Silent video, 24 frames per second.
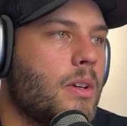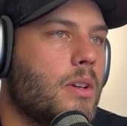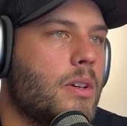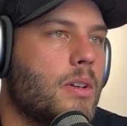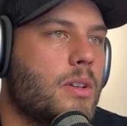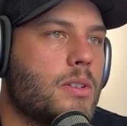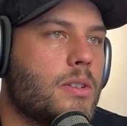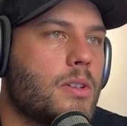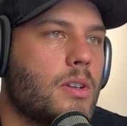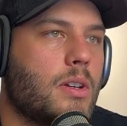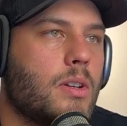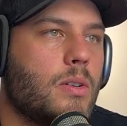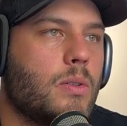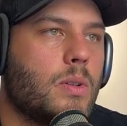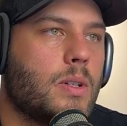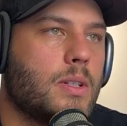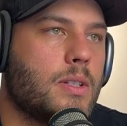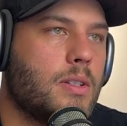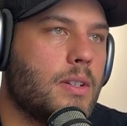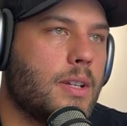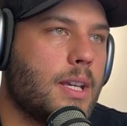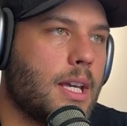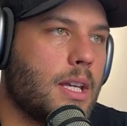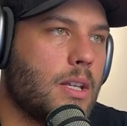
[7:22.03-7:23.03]
So in order
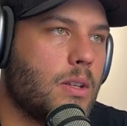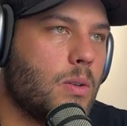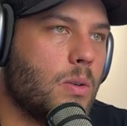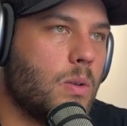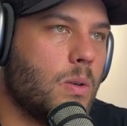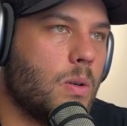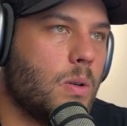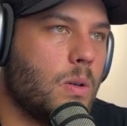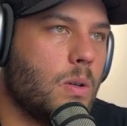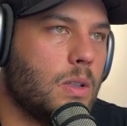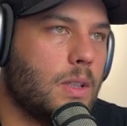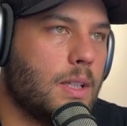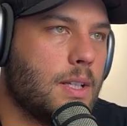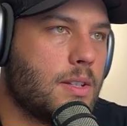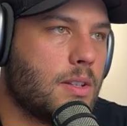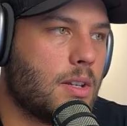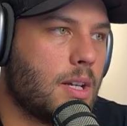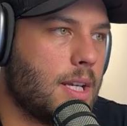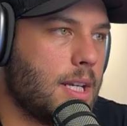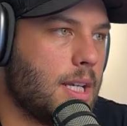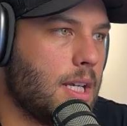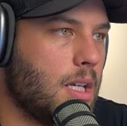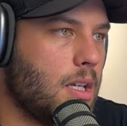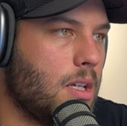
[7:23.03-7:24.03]
to get your list
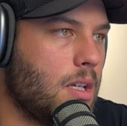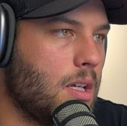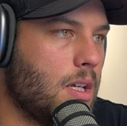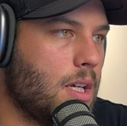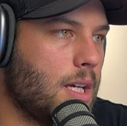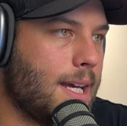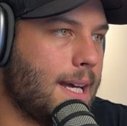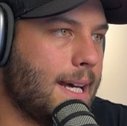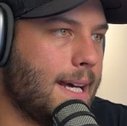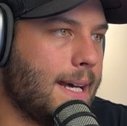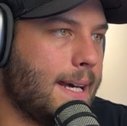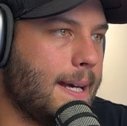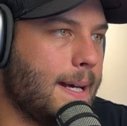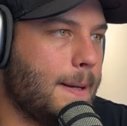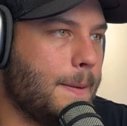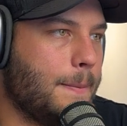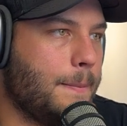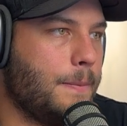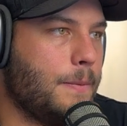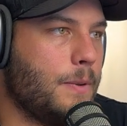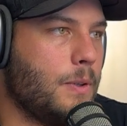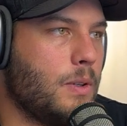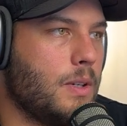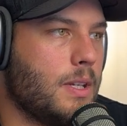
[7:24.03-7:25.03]
ID,
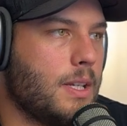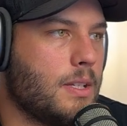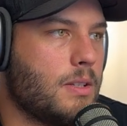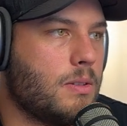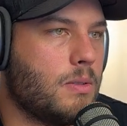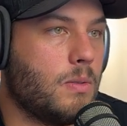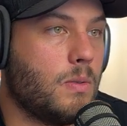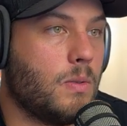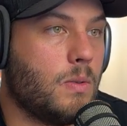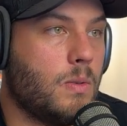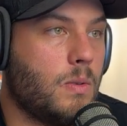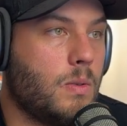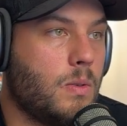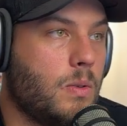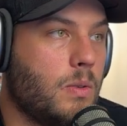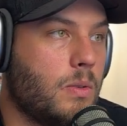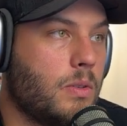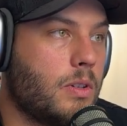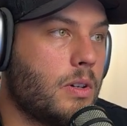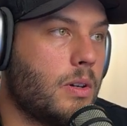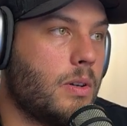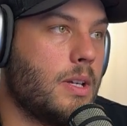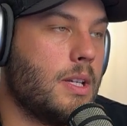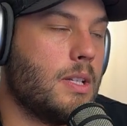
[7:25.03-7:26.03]
you need to
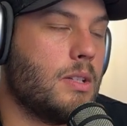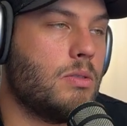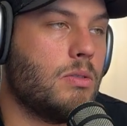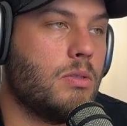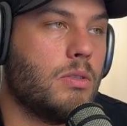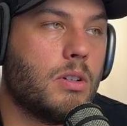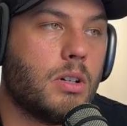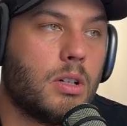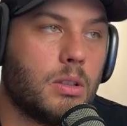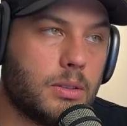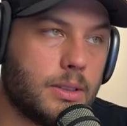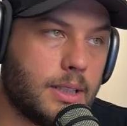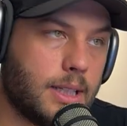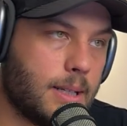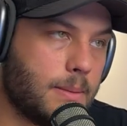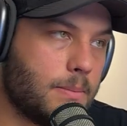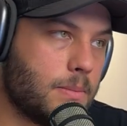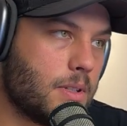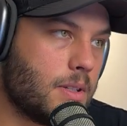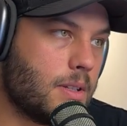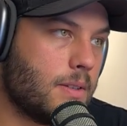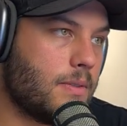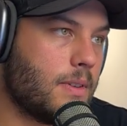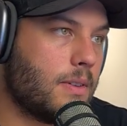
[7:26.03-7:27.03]
go into
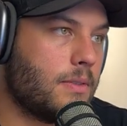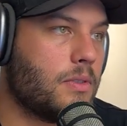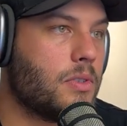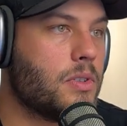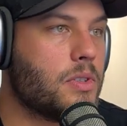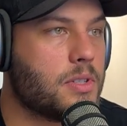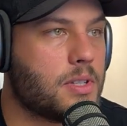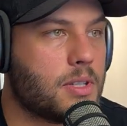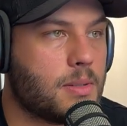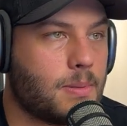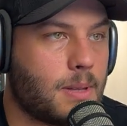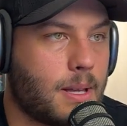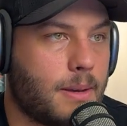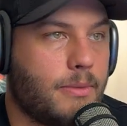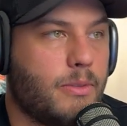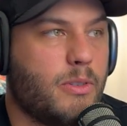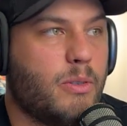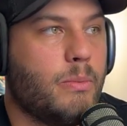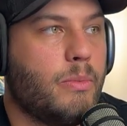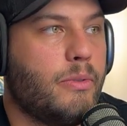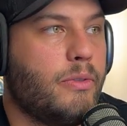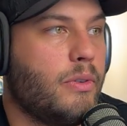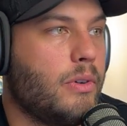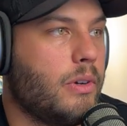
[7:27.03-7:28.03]
ColdDMs. If you haven't used this
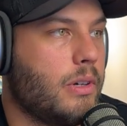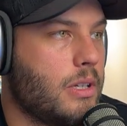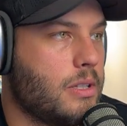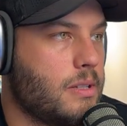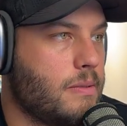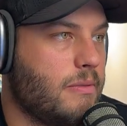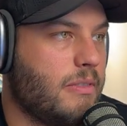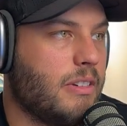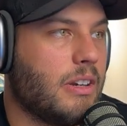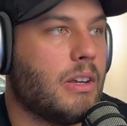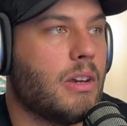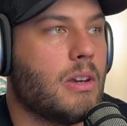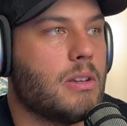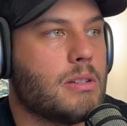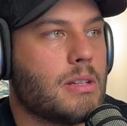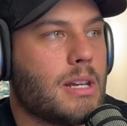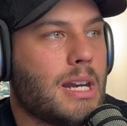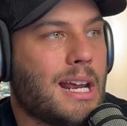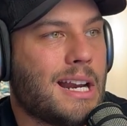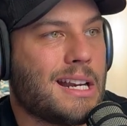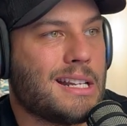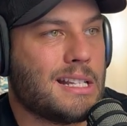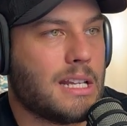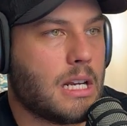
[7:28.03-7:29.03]
platform before, I've got some videos on
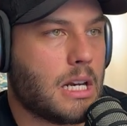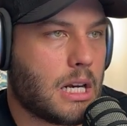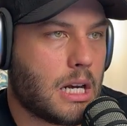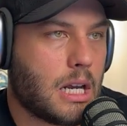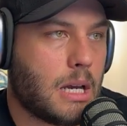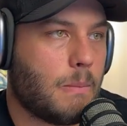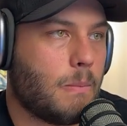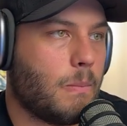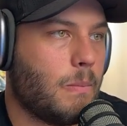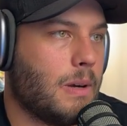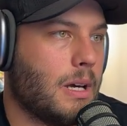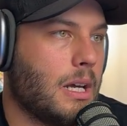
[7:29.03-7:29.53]
how to set it up.